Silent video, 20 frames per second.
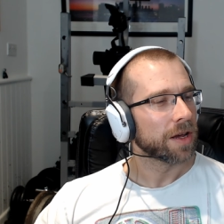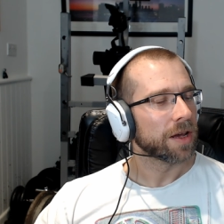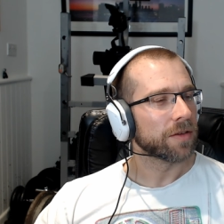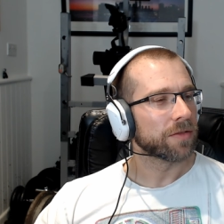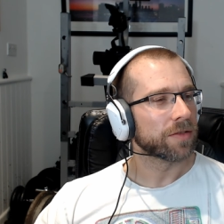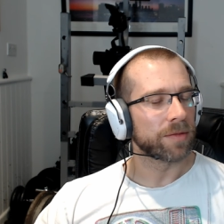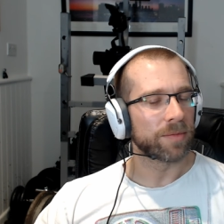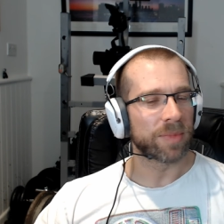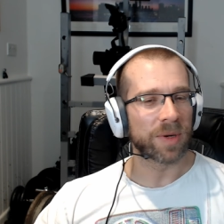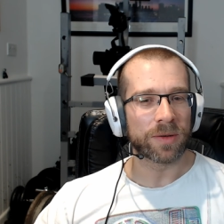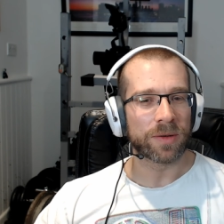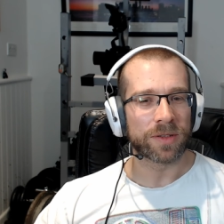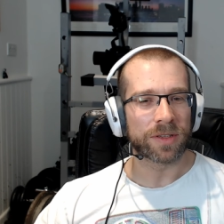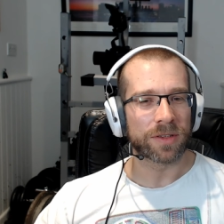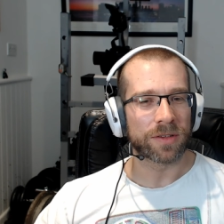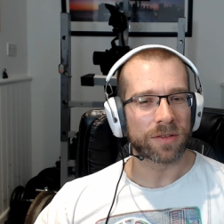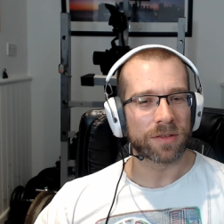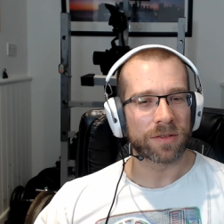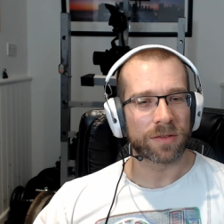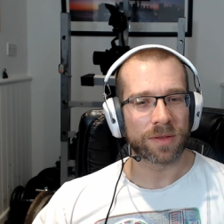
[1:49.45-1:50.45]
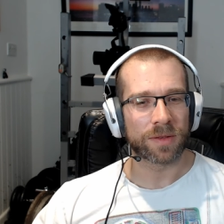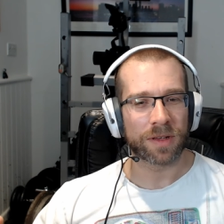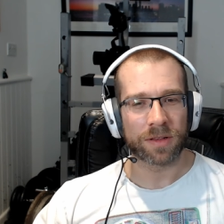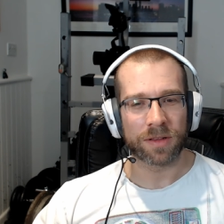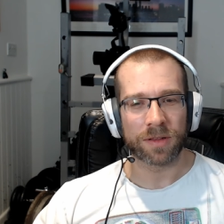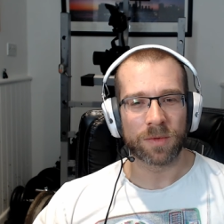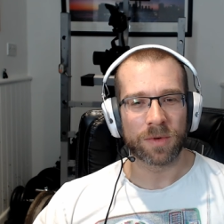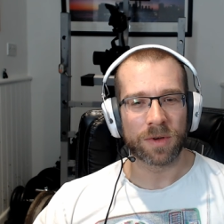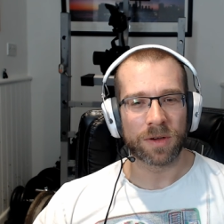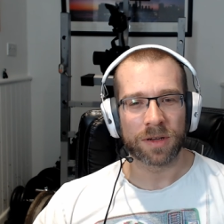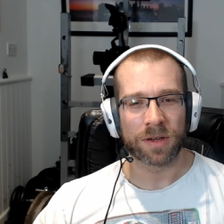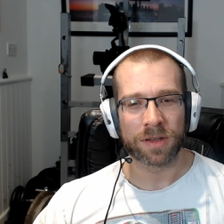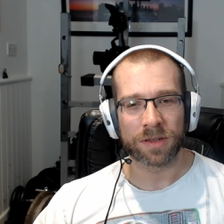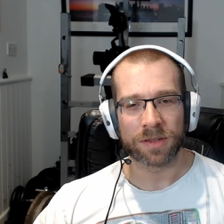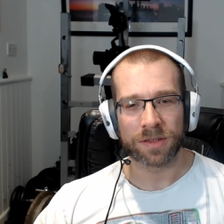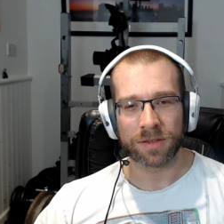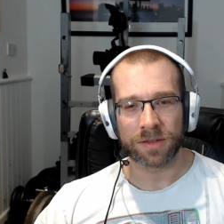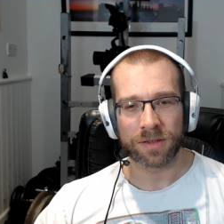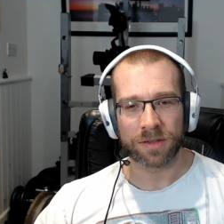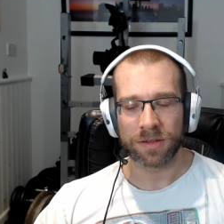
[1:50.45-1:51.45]
If they're Bluetooth without the
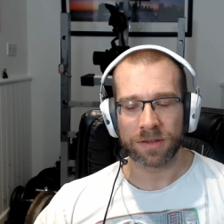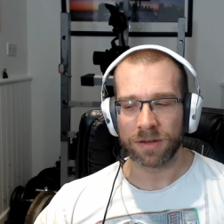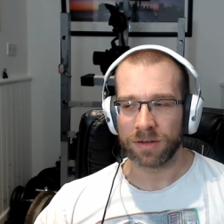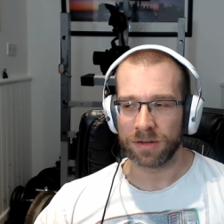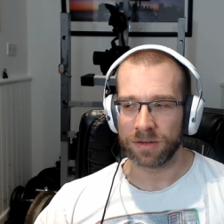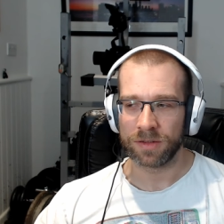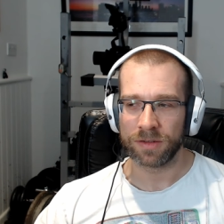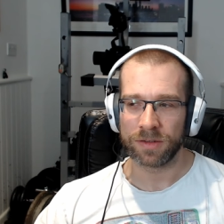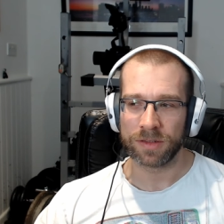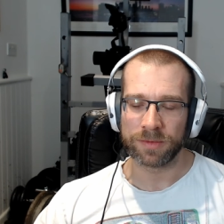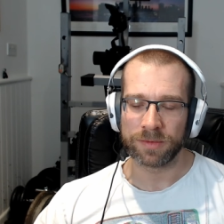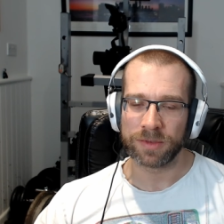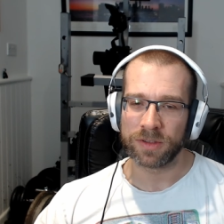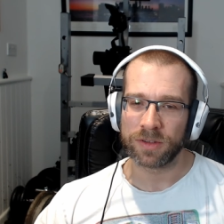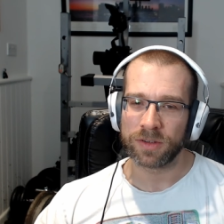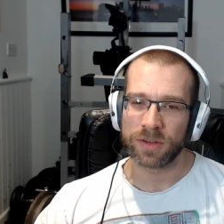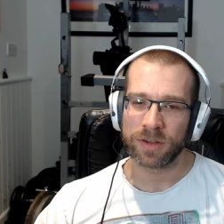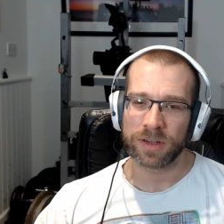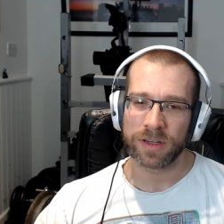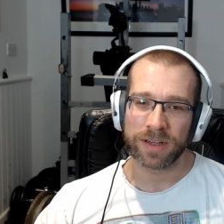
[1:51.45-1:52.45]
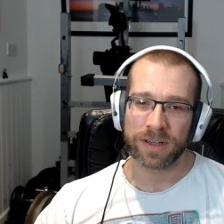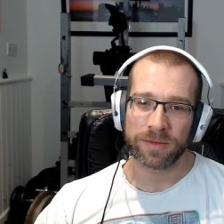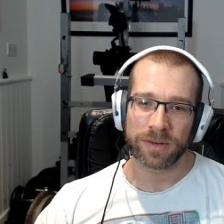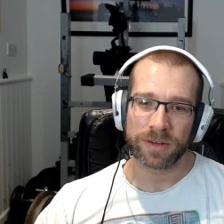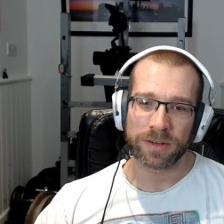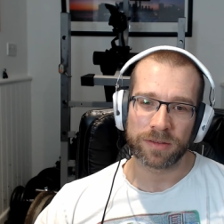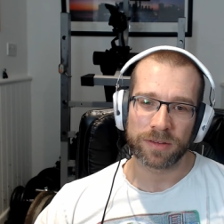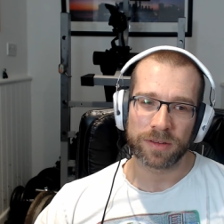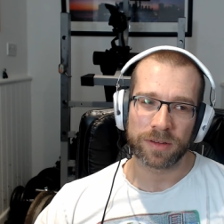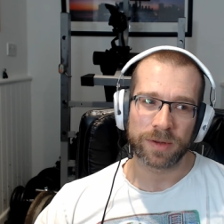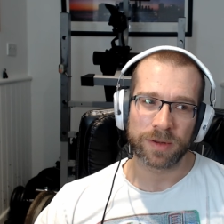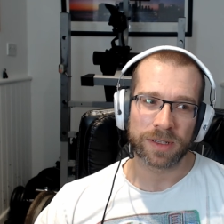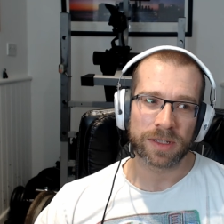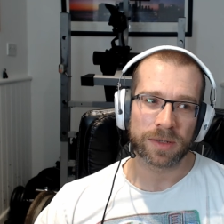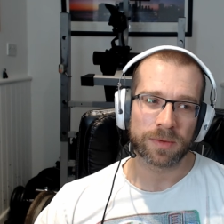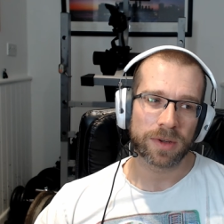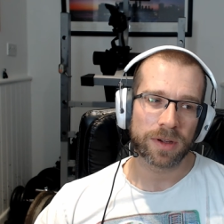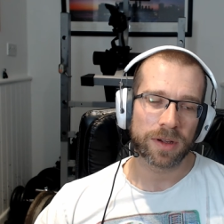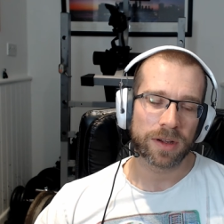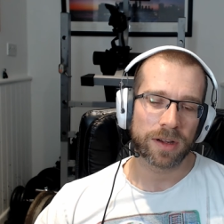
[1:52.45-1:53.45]
wires, you can use them on the train when you're on the way
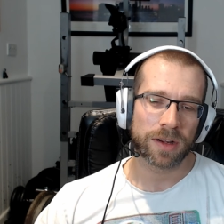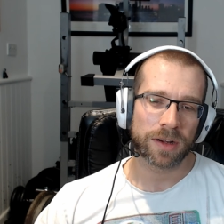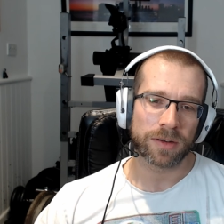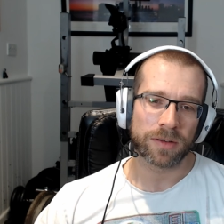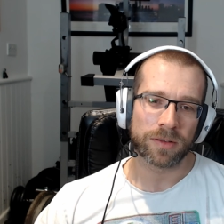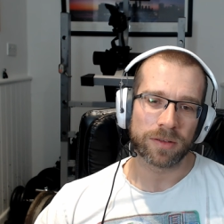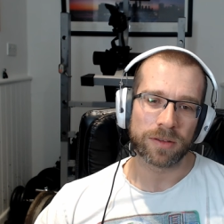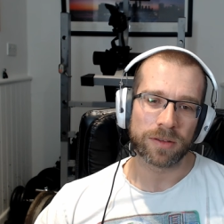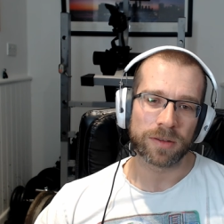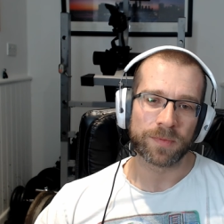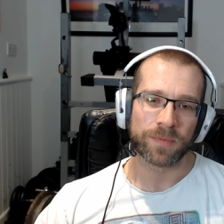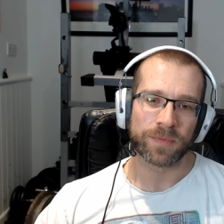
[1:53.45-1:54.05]
to work, or